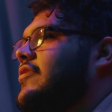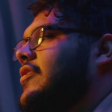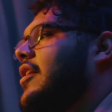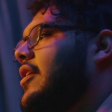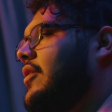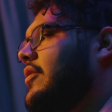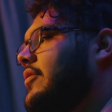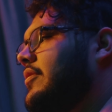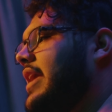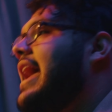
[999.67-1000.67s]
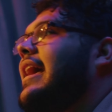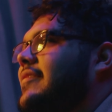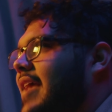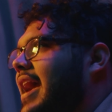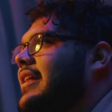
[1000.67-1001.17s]
And so, yeah,
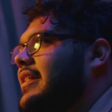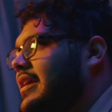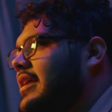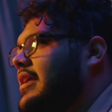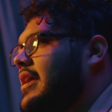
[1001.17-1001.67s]
exactly.